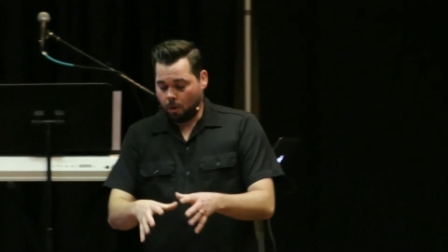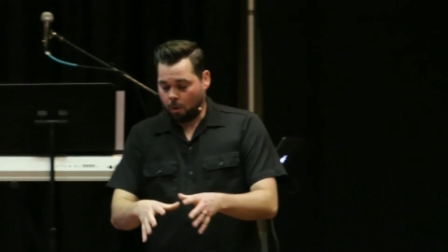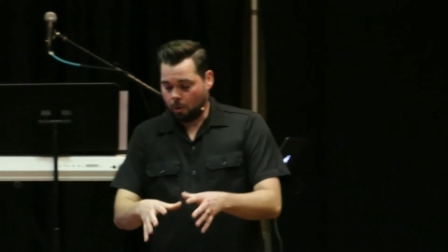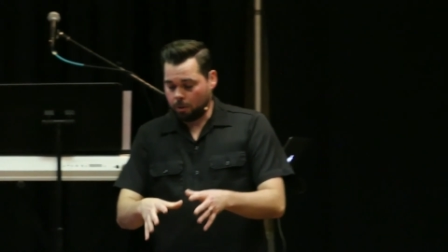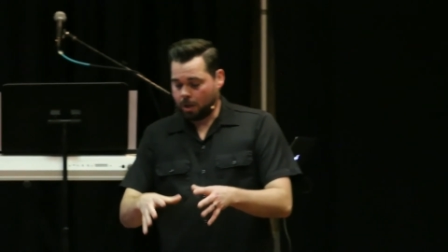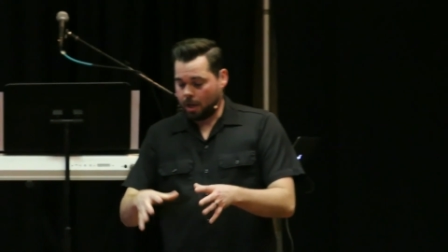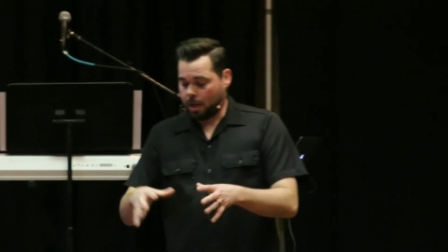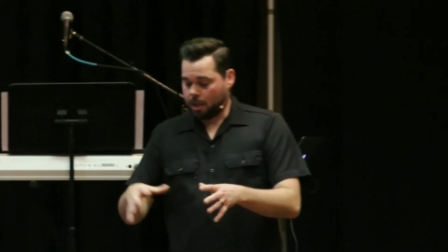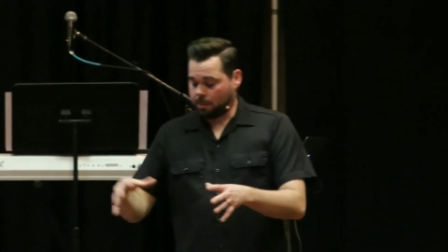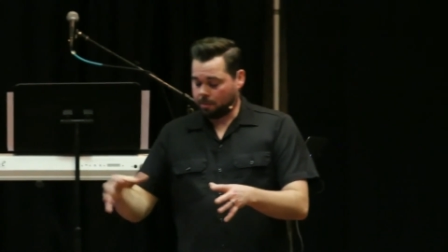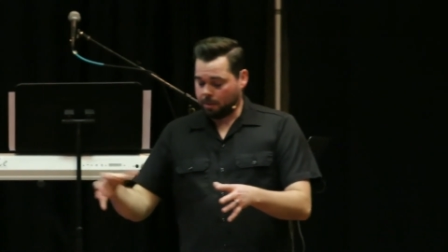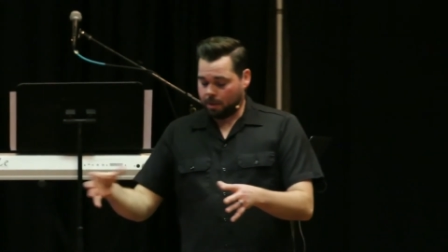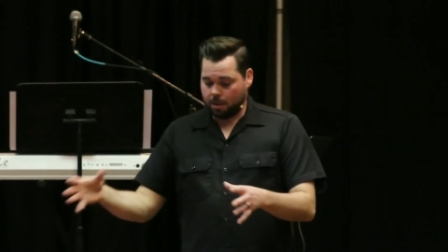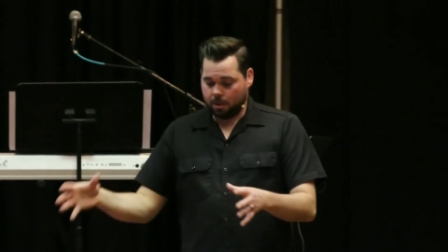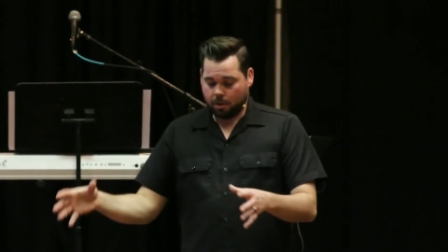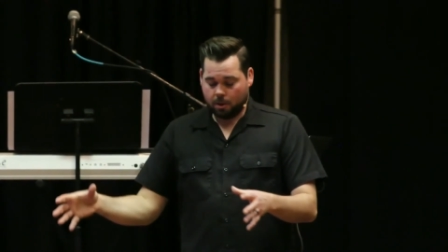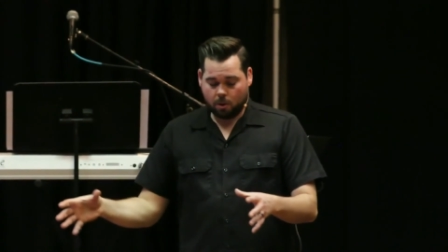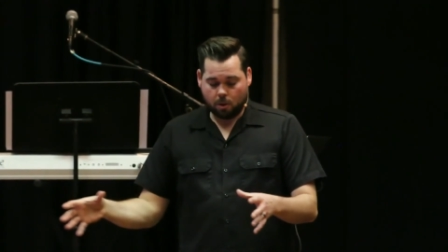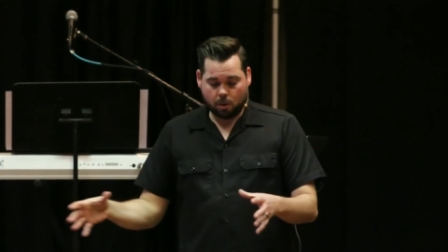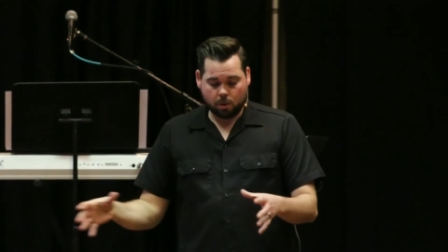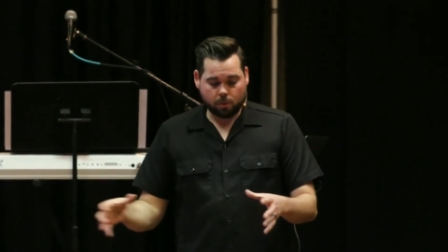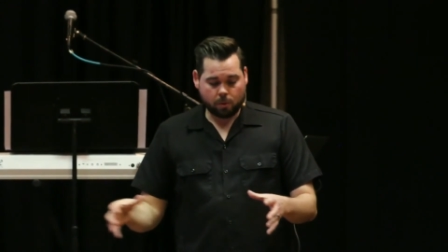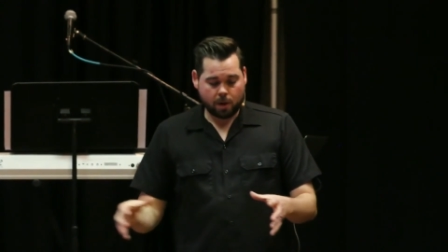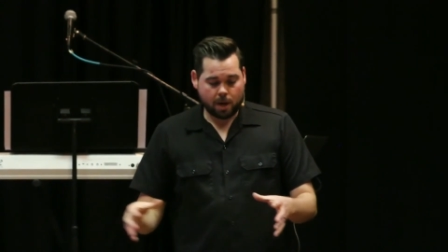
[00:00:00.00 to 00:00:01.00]
old husband and the
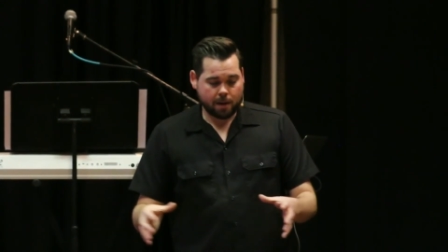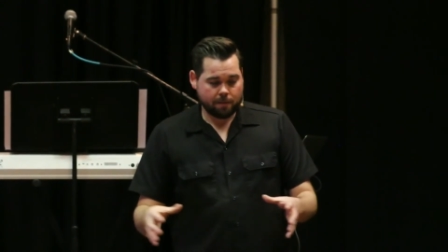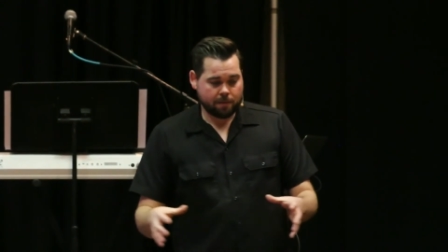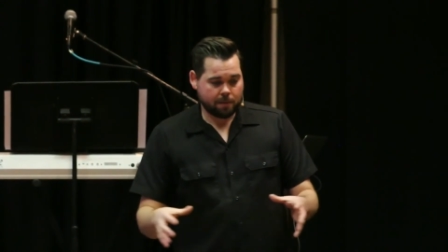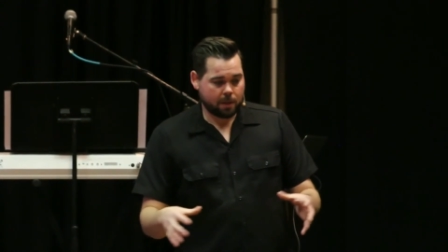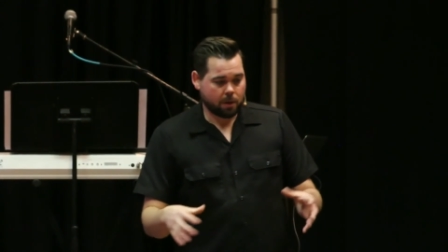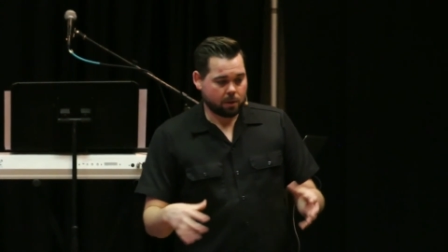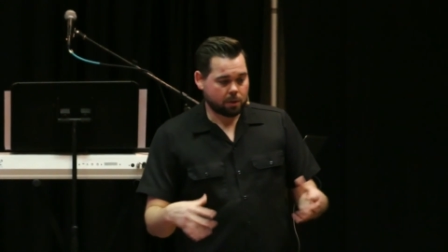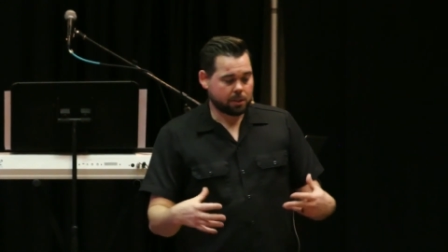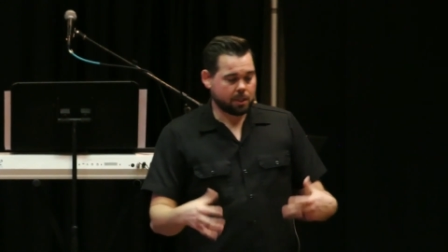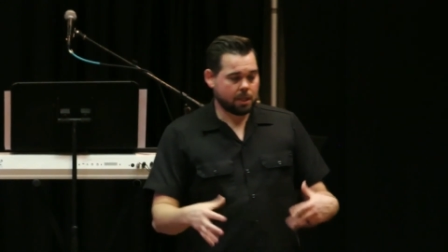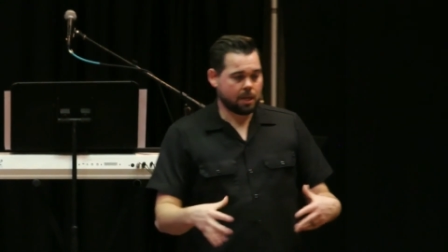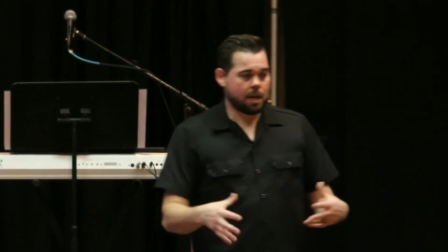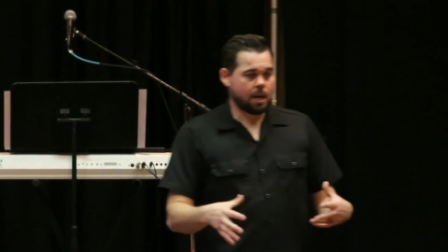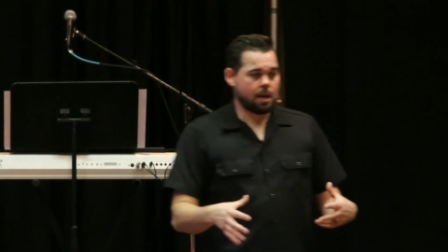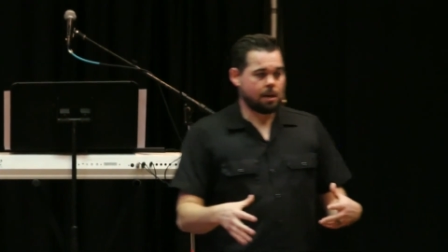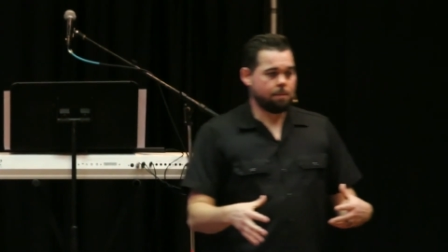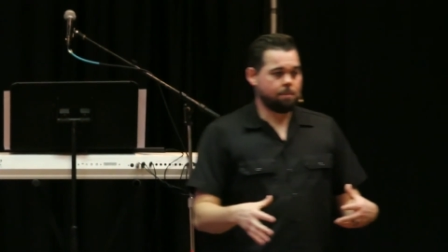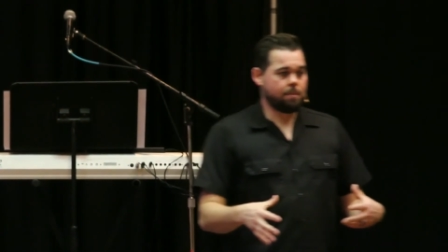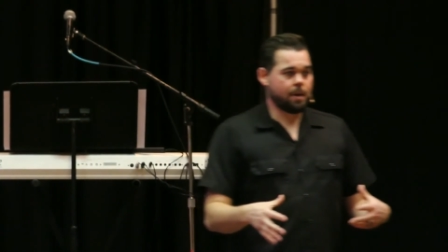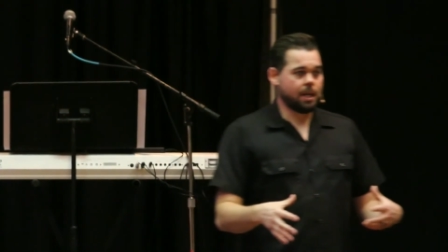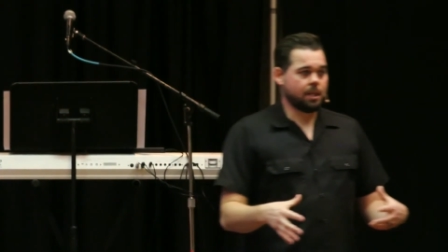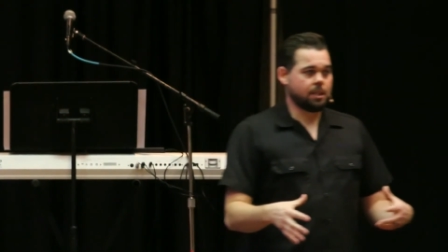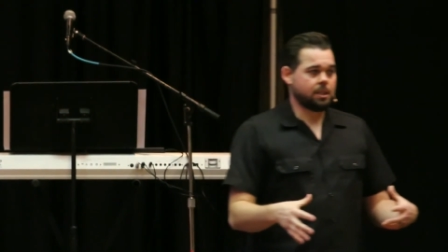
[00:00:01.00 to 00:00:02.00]
old wife, and they were sitting on
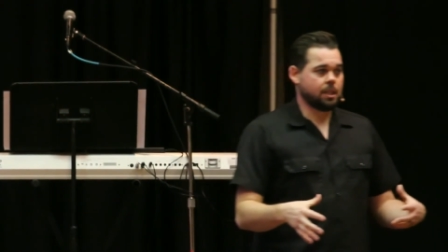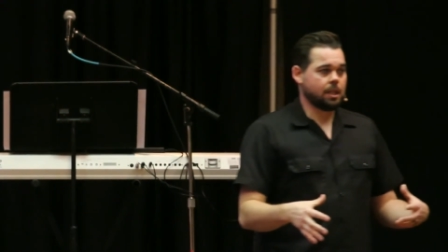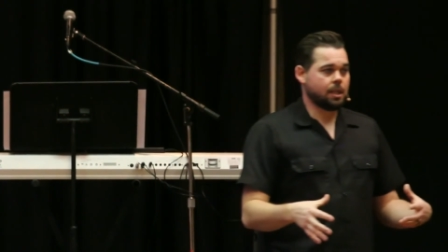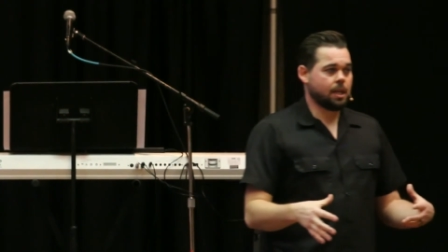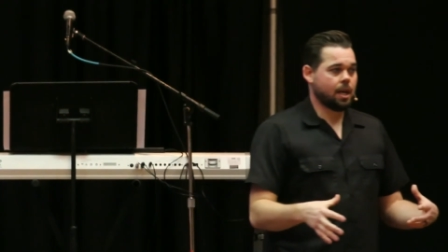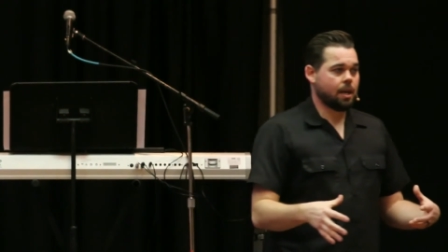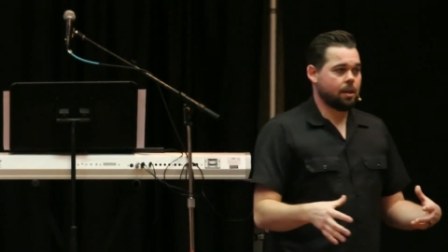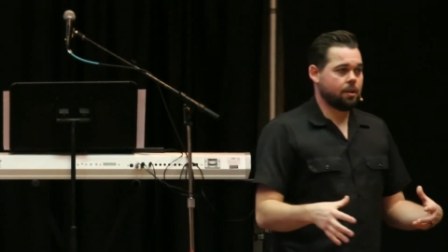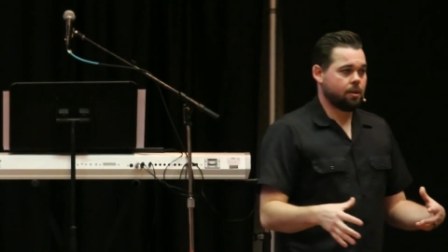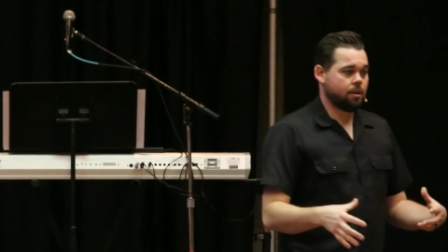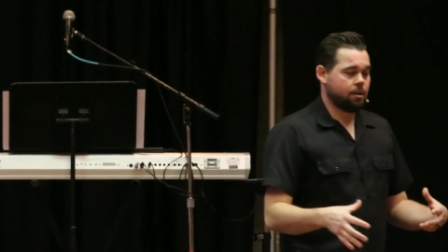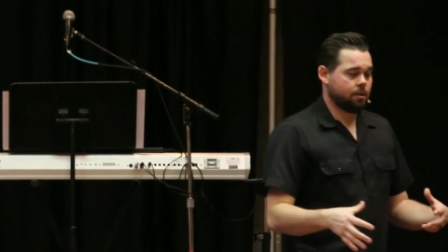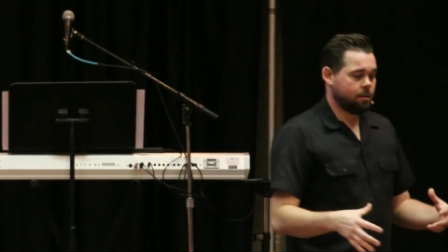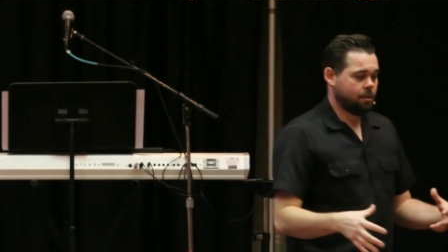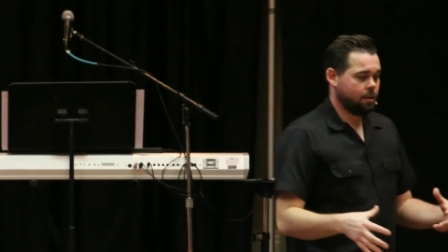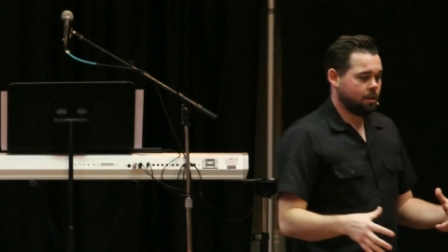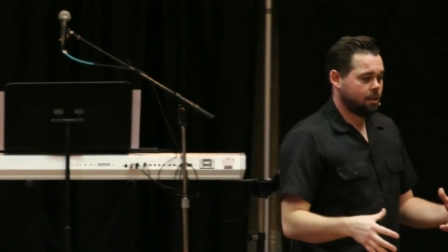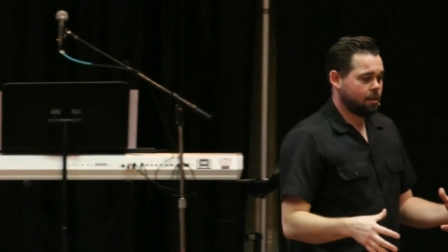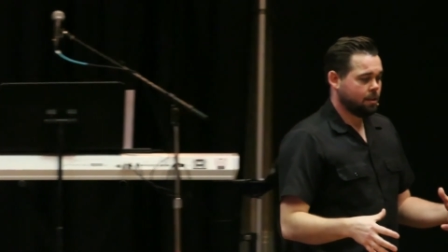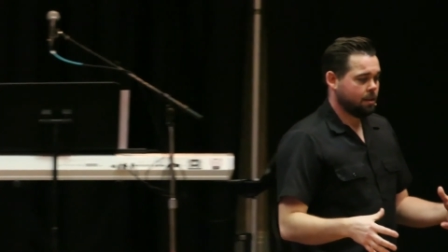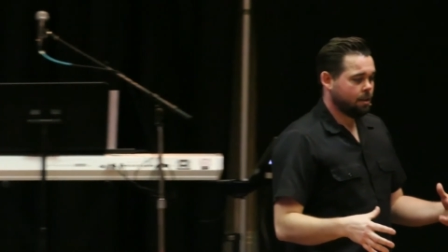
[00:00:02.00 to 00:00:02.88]
a bench together, and